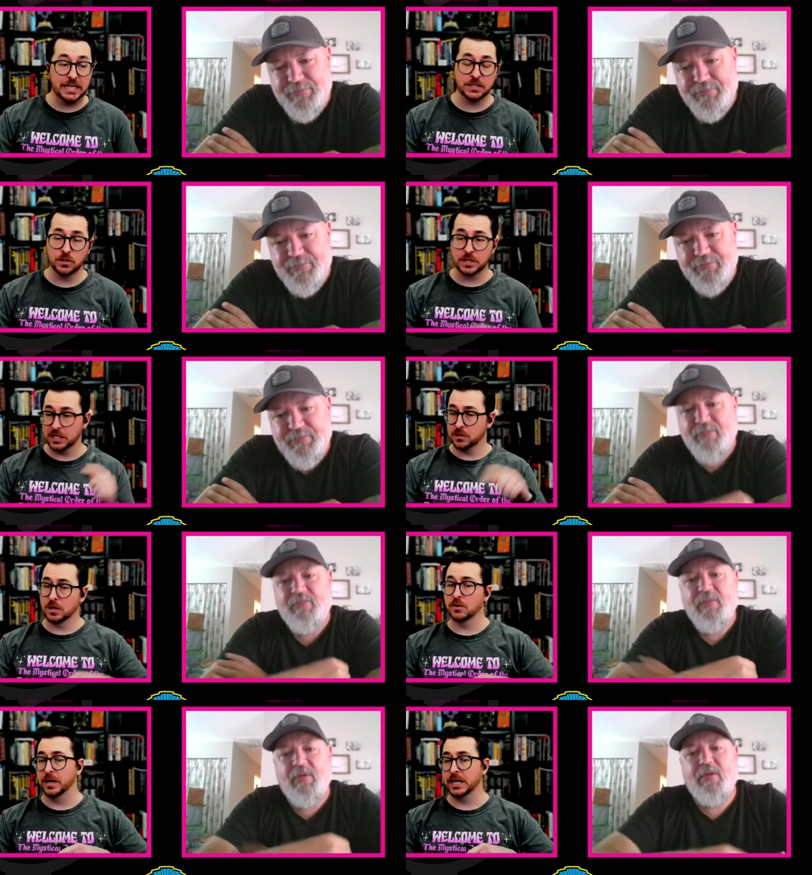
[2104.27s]
Speaker 1: it is on
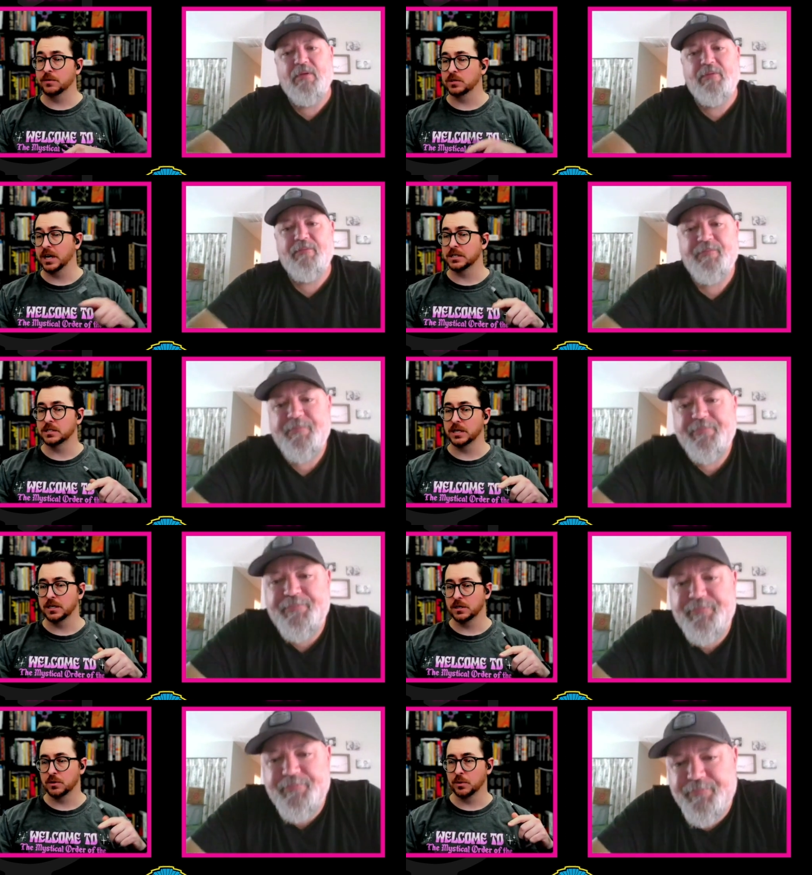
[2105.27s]
Kickstarter right now, and you guys
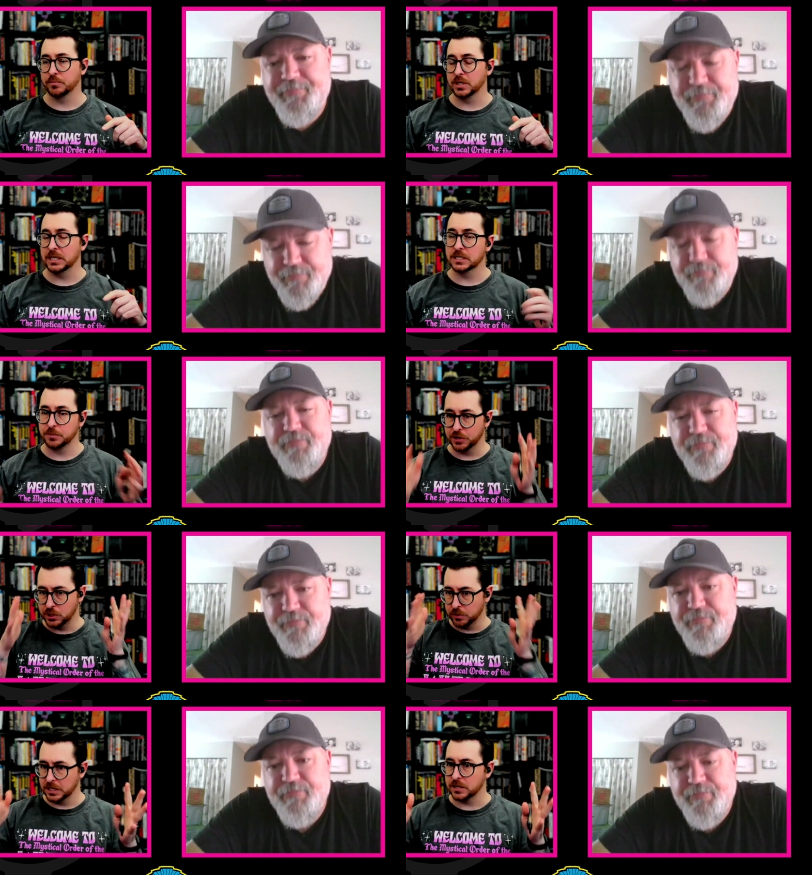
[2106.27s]
decided to do a pretty. It's a
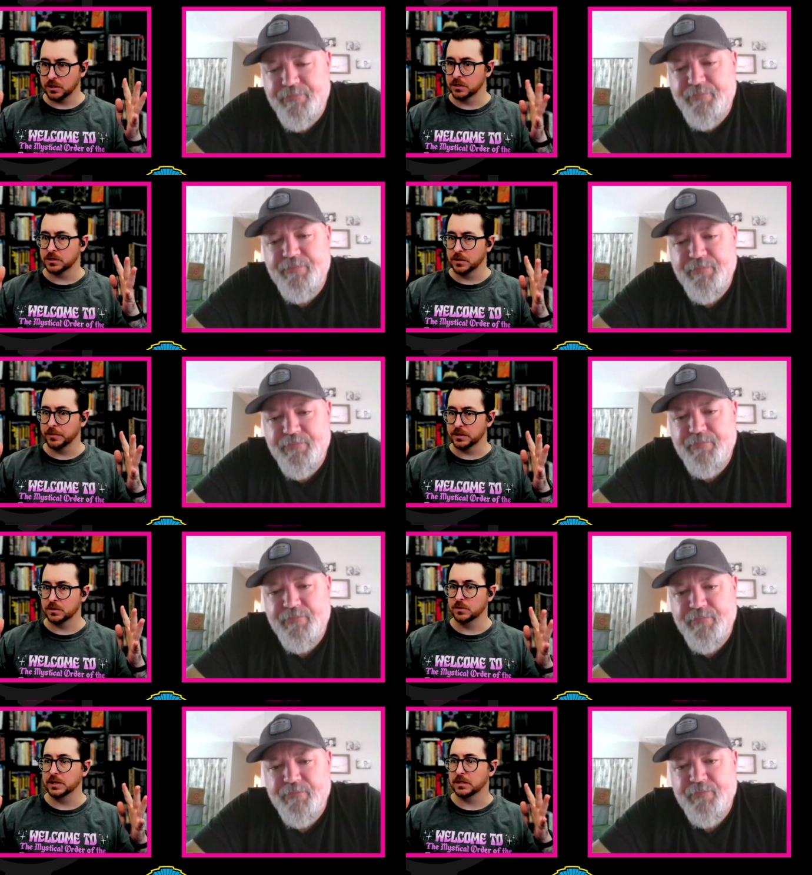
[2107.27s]
pretty short Kickstarter. It's only
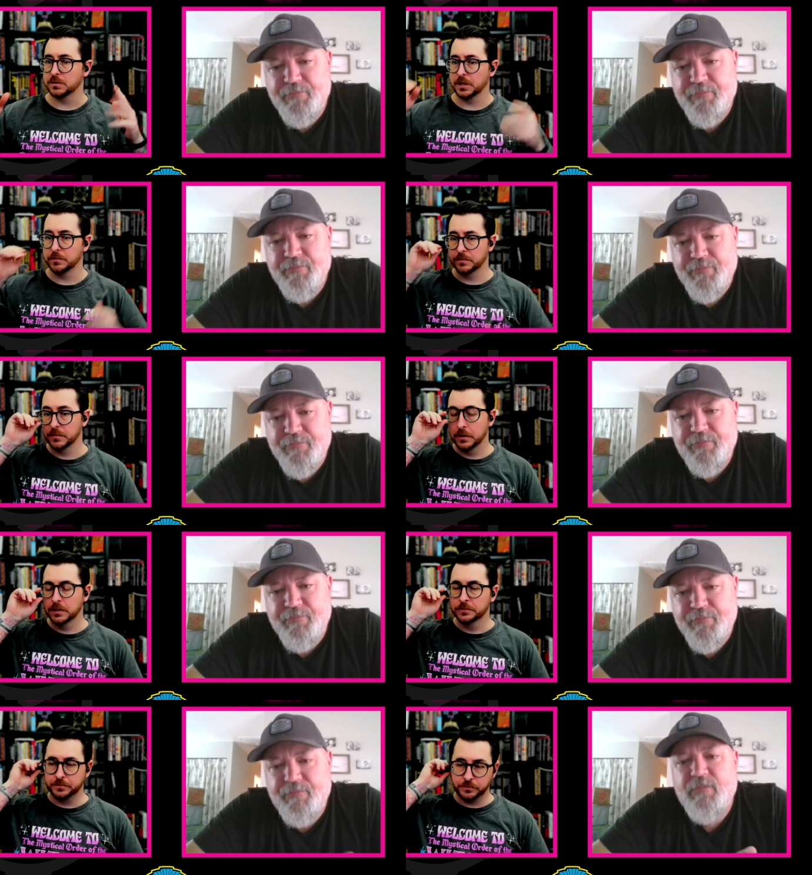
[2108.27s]
about two weeks, right?
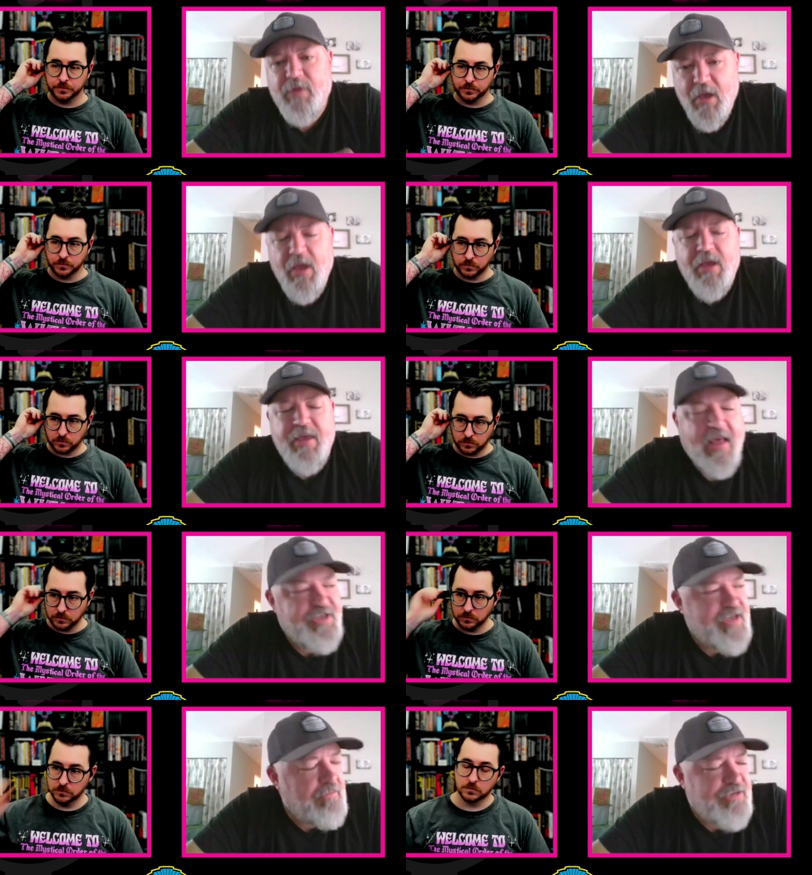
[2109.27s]

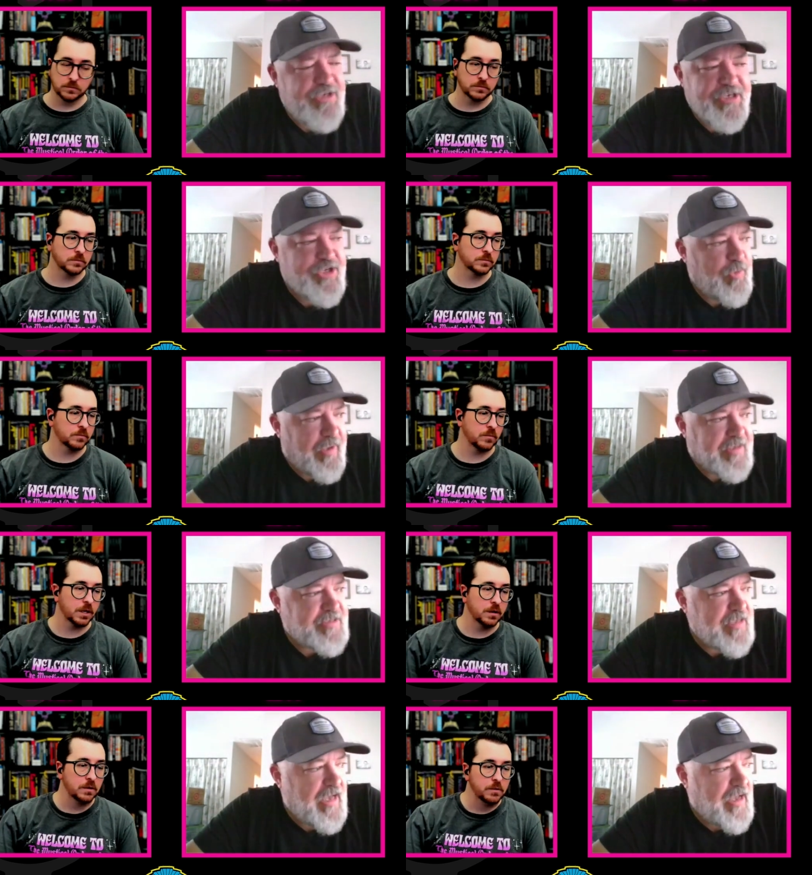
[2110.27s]
Yeah,
Speaker 2: it was just two
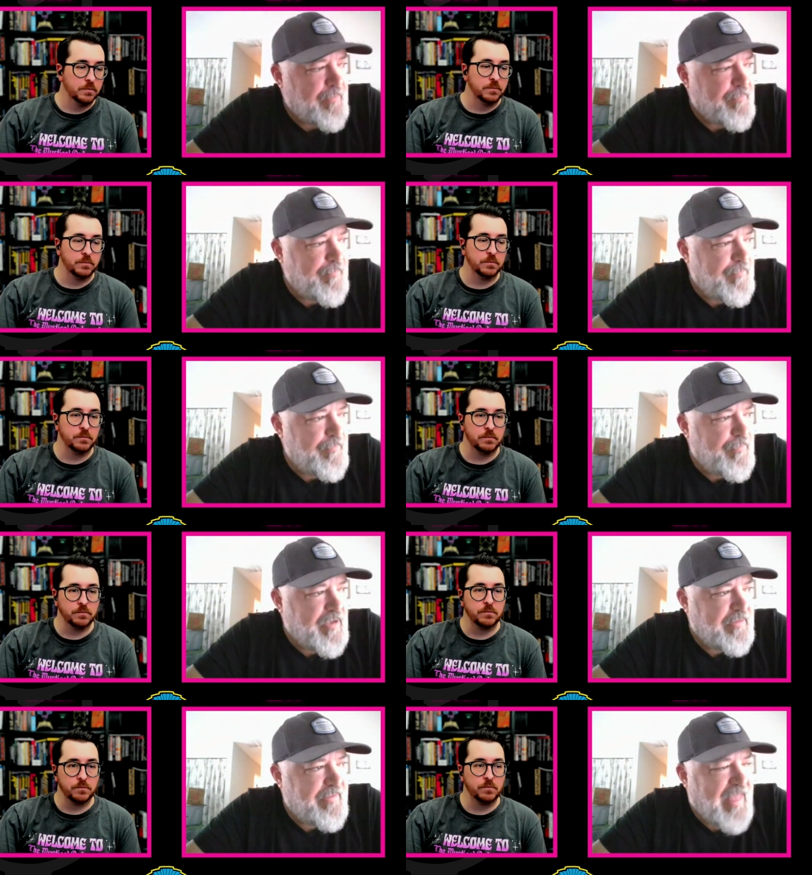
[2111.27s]
weeks, um,
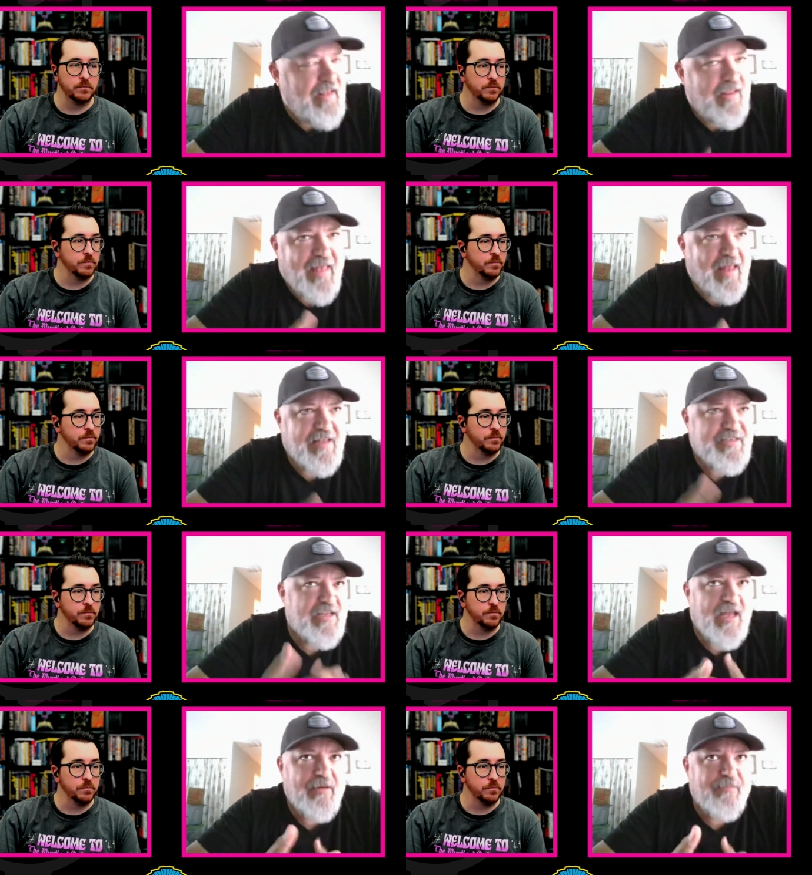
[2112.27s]
but that that
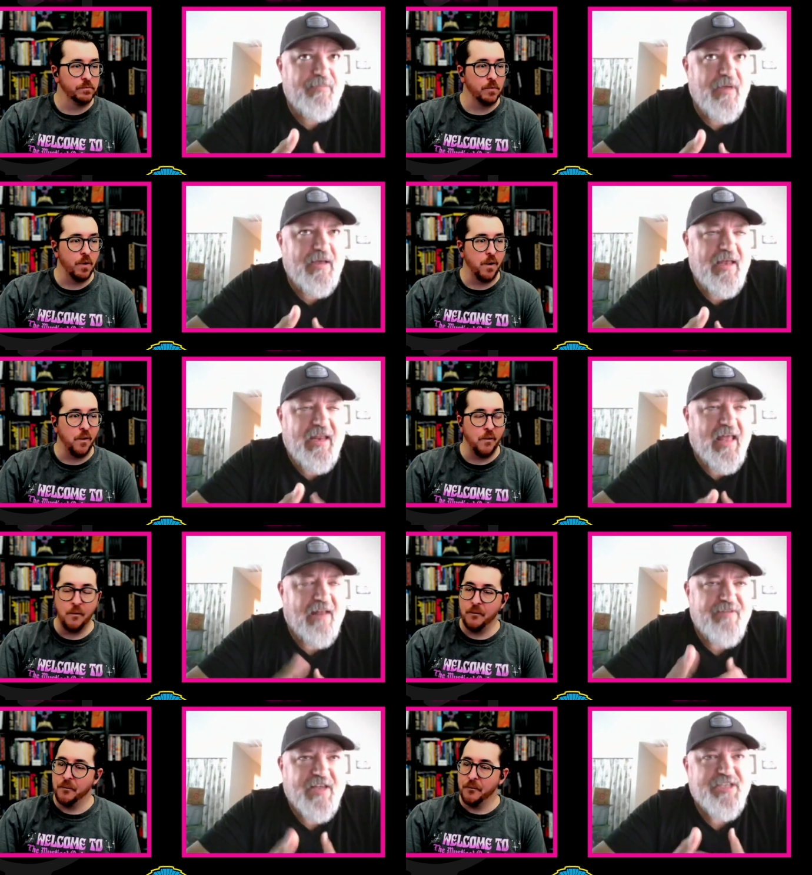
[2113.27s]
isn't a, a, any
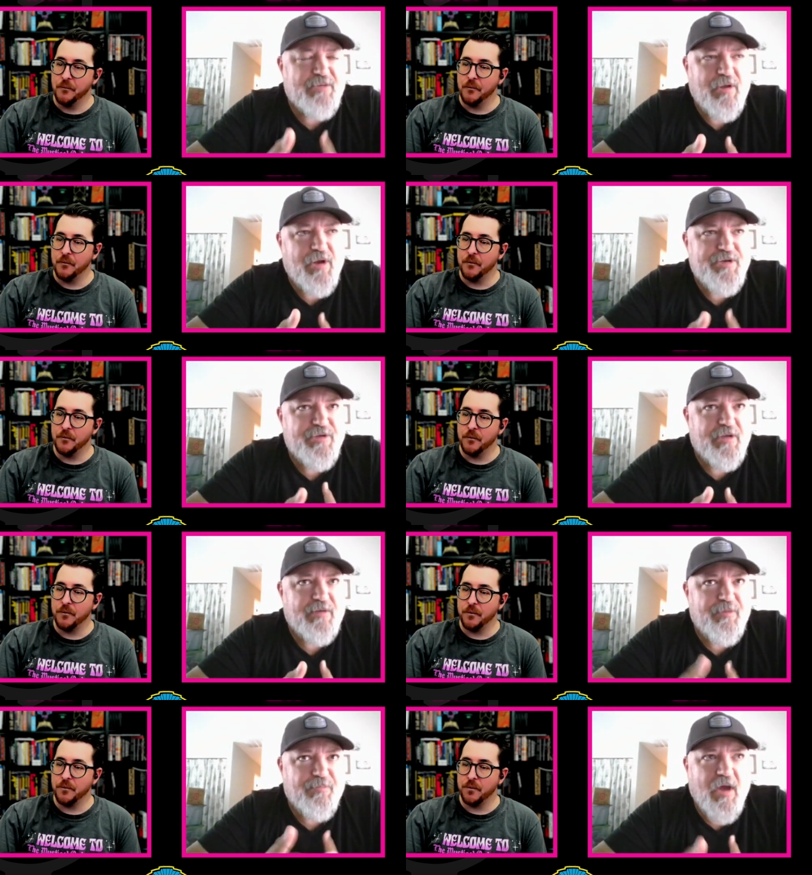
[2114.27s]
kind of testimony to
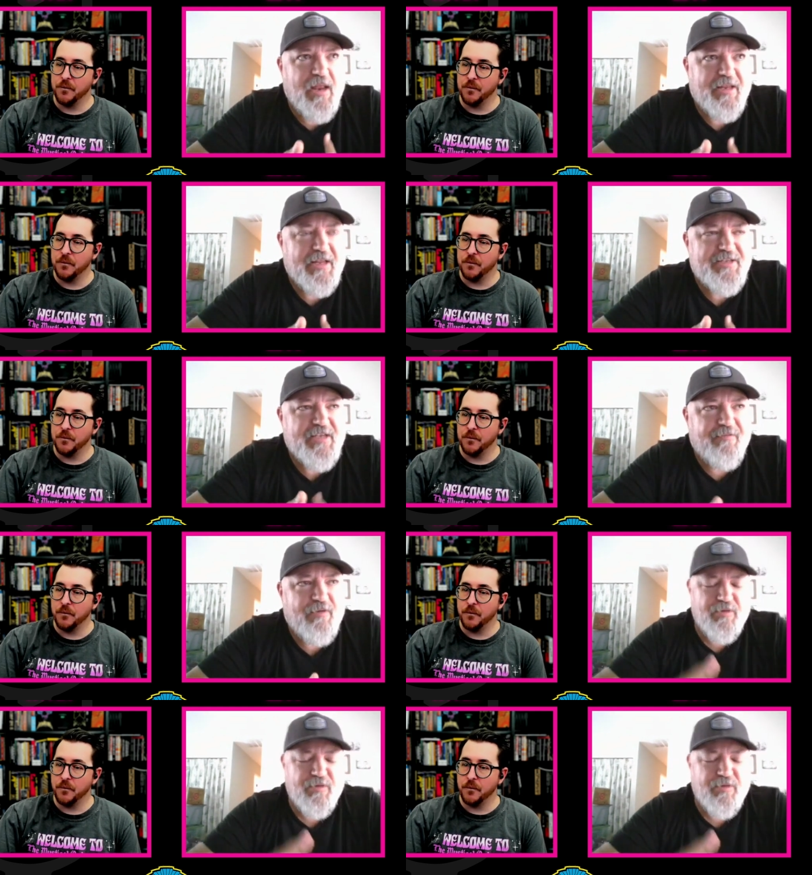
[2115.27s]
the the product itself. It